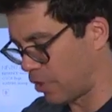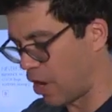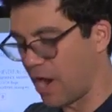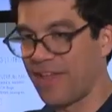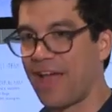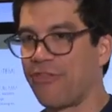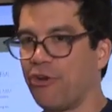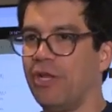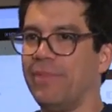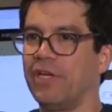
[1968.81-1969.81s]
All right, they got
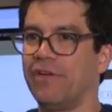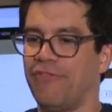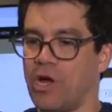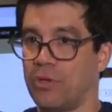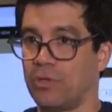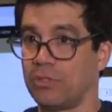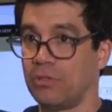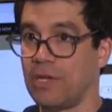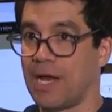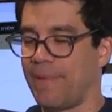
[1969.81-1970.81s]
30 million followers.
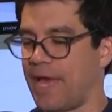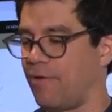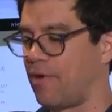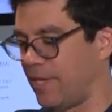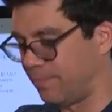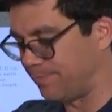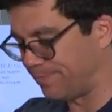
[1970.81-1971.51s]
Not bad, right?